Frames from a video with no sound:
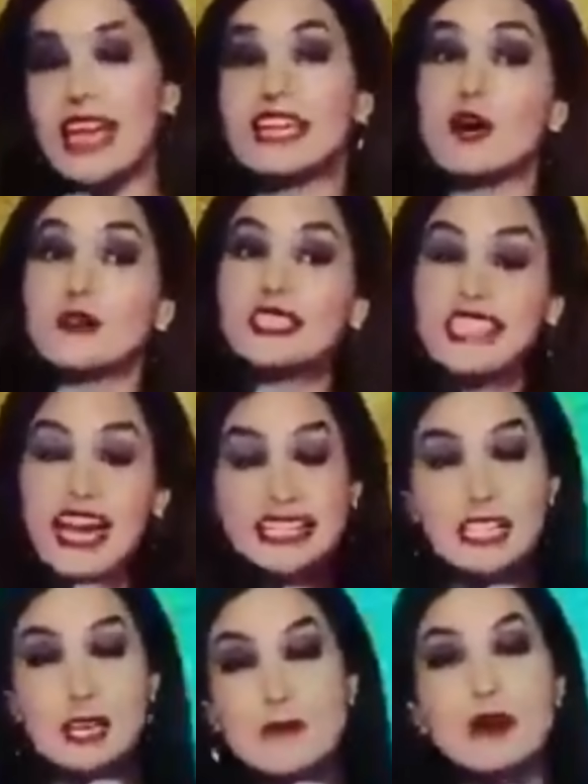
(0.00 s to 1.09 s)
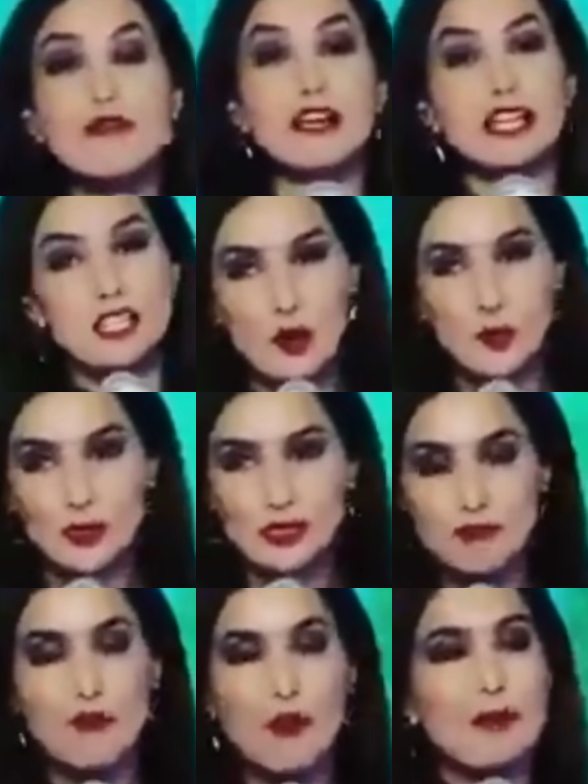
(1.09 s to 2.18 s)
Now that's a perfect note
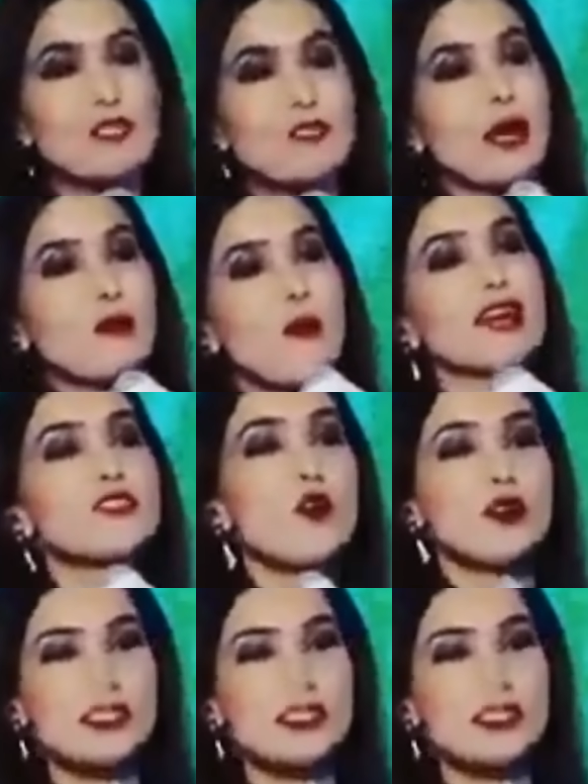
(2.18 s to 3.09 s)
for me to invite on